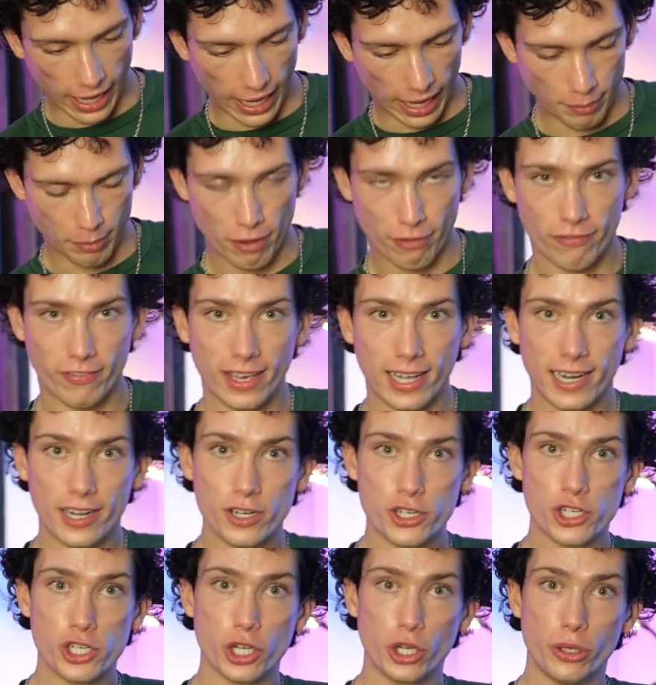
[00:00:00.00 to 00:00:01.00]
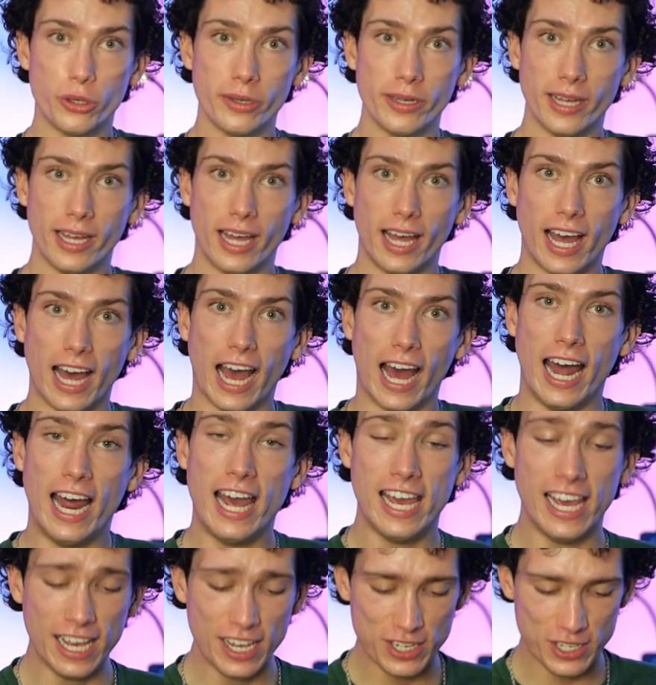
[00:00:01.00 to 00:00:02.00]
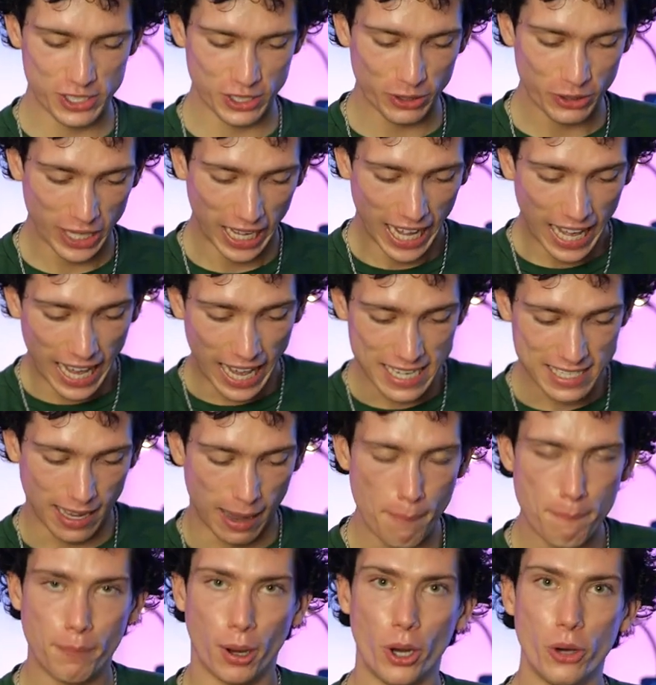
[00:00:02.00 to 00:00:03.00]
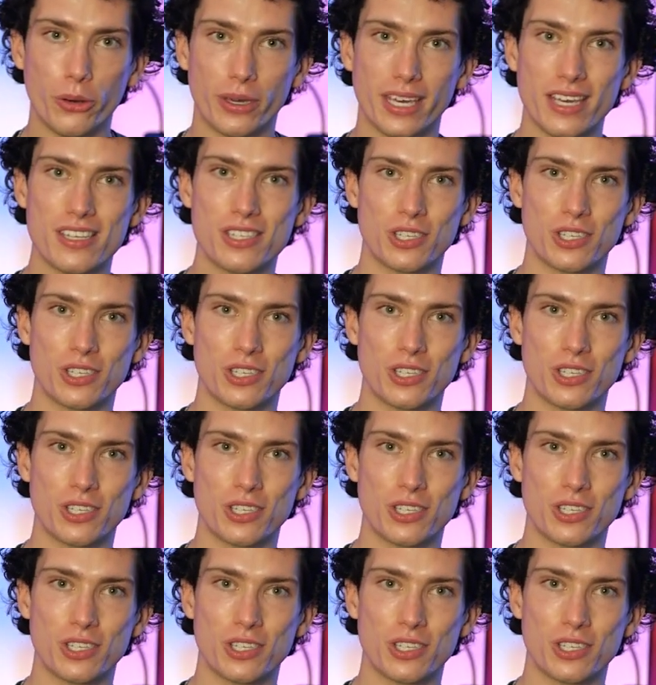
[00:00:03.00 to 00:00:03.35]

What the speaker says: And we feel his shoe, and his shoe is like pokey